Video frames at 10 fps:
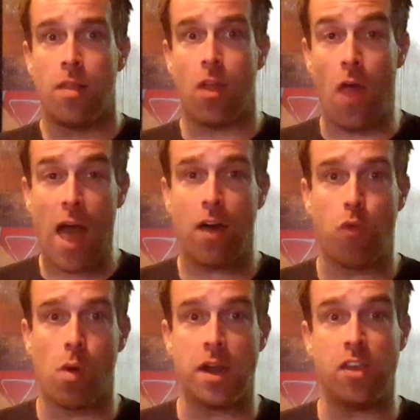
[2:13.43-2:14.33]
the lack
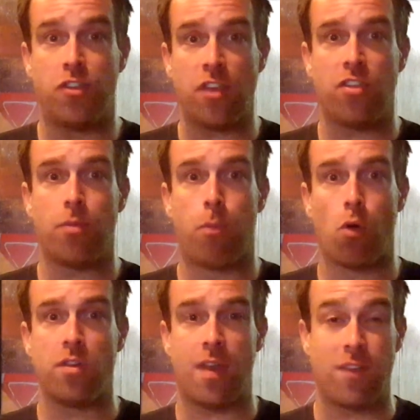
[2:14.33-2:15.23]
of one is just as
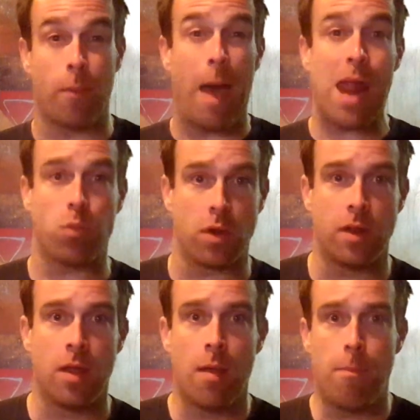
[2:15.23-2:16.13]
important as having a bad
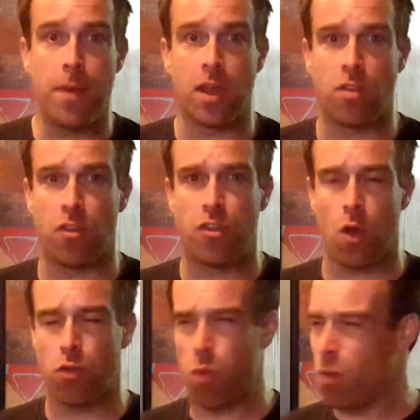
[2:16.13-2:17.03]
one, because it
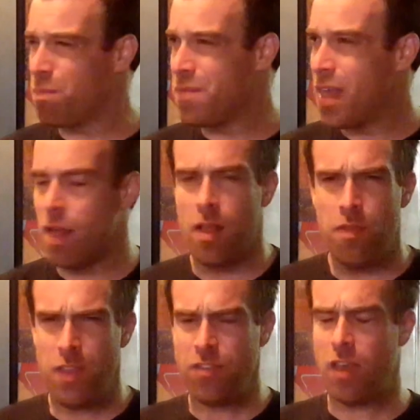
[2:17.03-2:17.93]
shows, well,
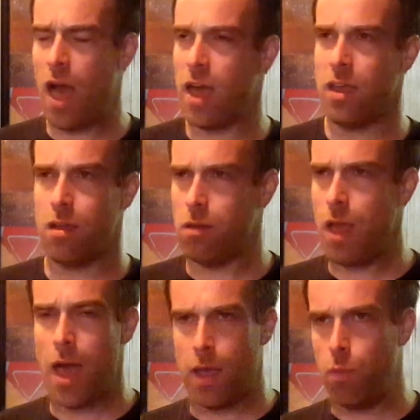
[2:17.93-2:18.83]
this guy,
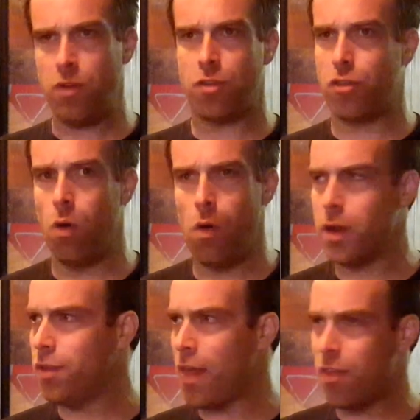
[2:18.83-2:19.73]
yeah, he went to school
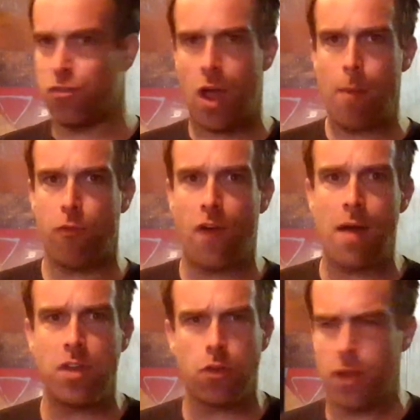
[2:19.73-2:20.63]
and he's had this job for
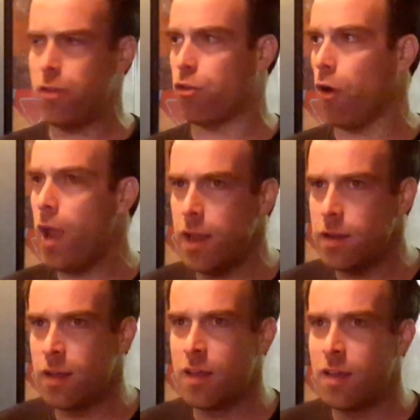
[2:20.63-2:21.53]
5 years, he's
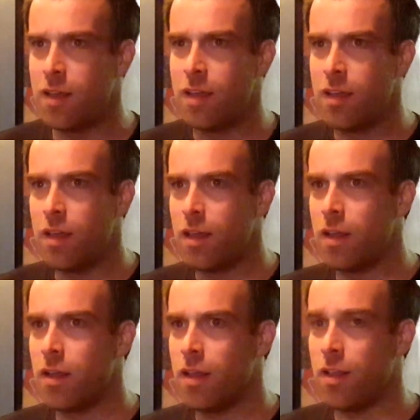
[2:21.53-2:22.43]
great.
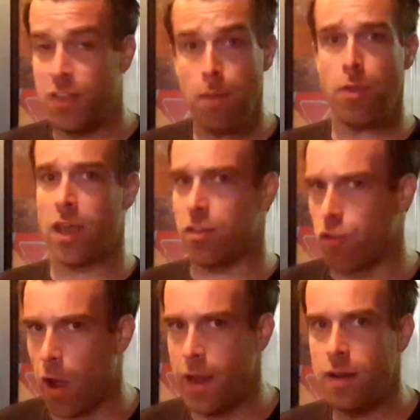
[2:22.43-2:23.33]
It seems like he's
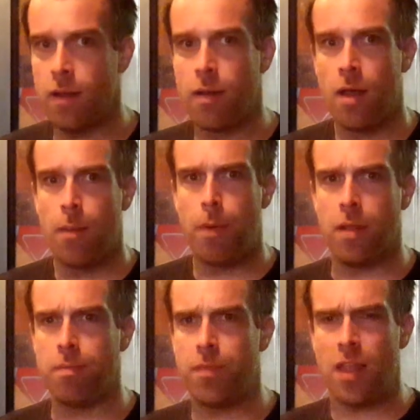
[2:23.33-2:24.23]
great,
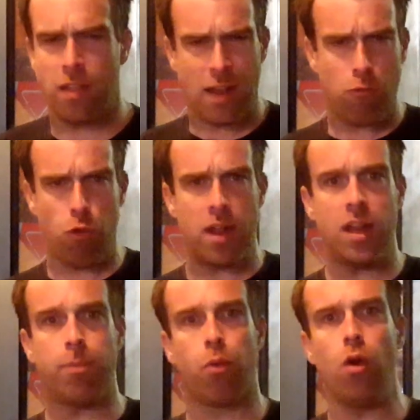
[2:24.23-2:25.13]
but it doesn't have really
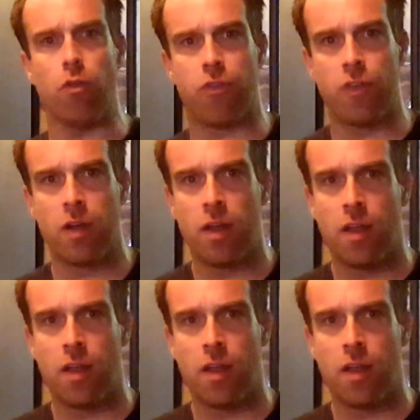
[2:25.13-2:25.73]
any proof.